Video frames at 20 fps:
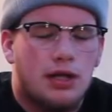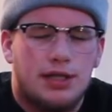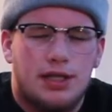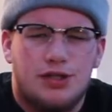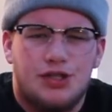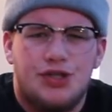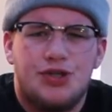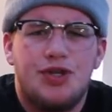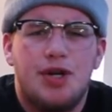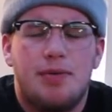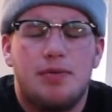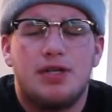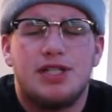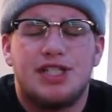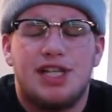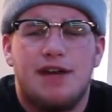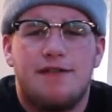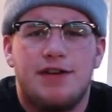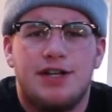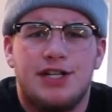Now shoe number
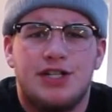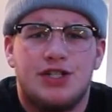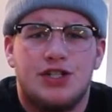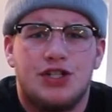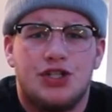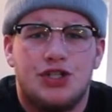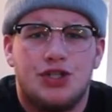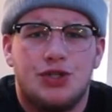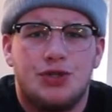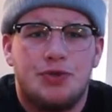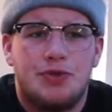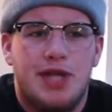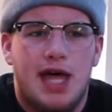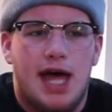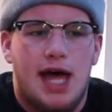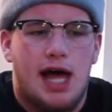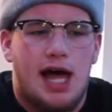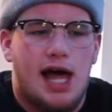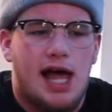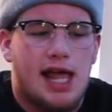7 is a shoe
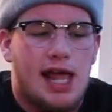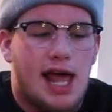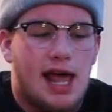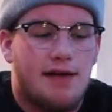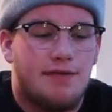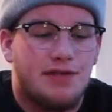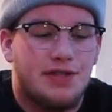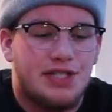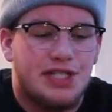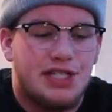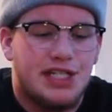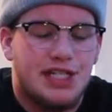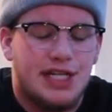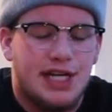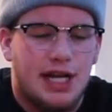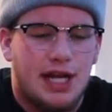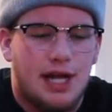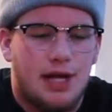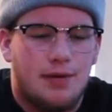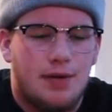that
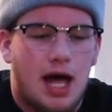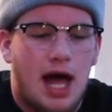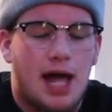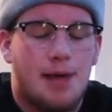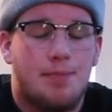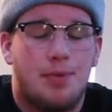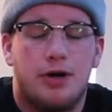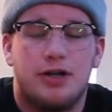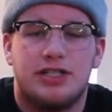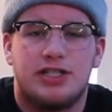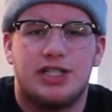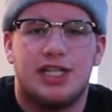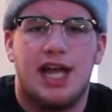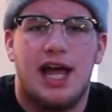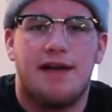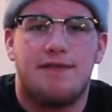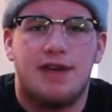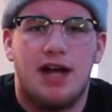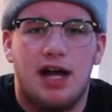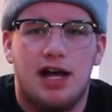I personally
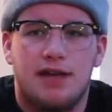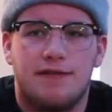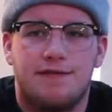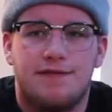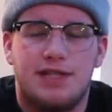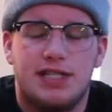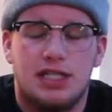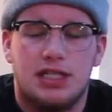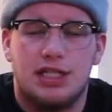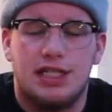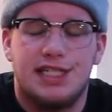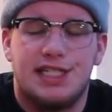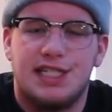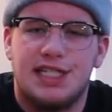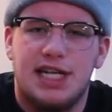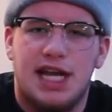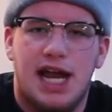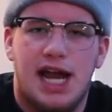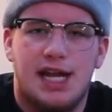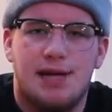have not physically
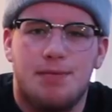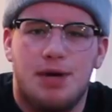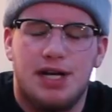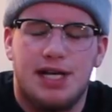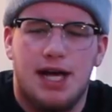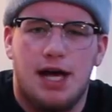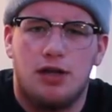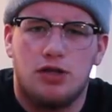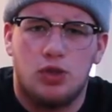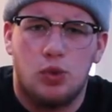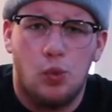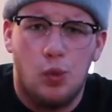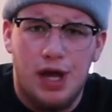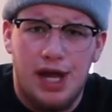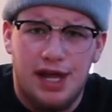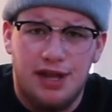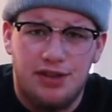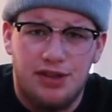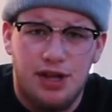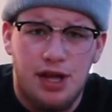seen anybody else
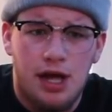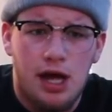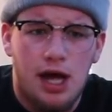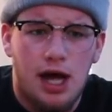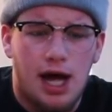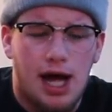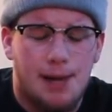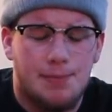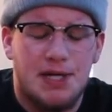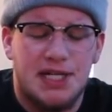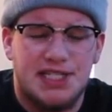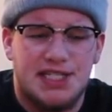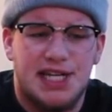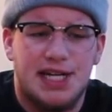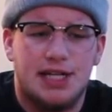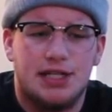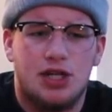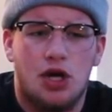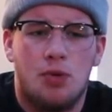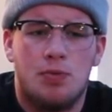with. I'm not
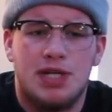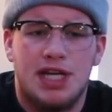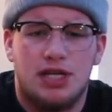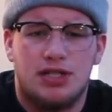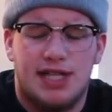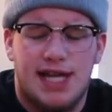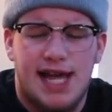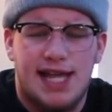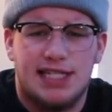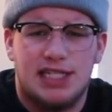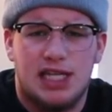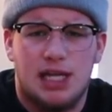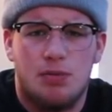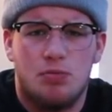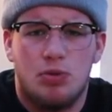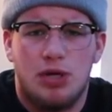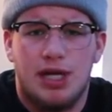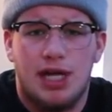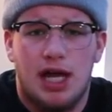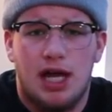saying nobody else has
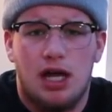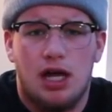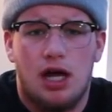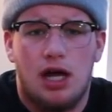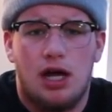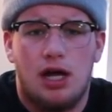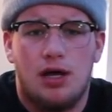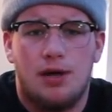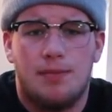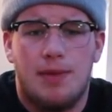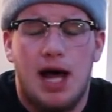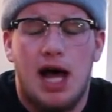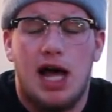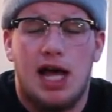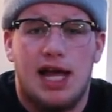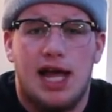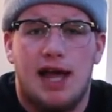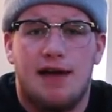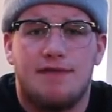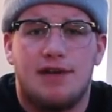them, but
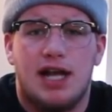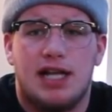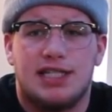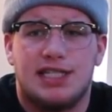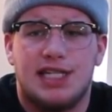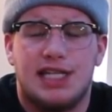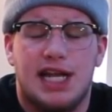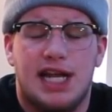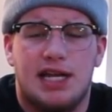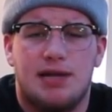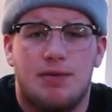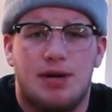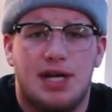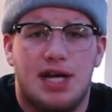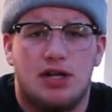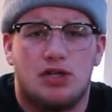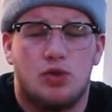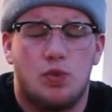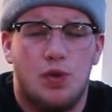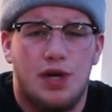I have not seen
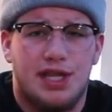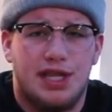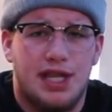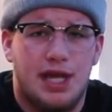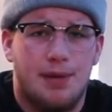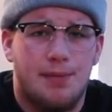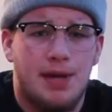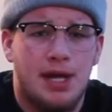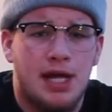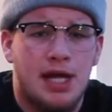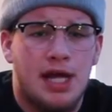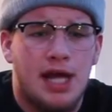anybody else with them.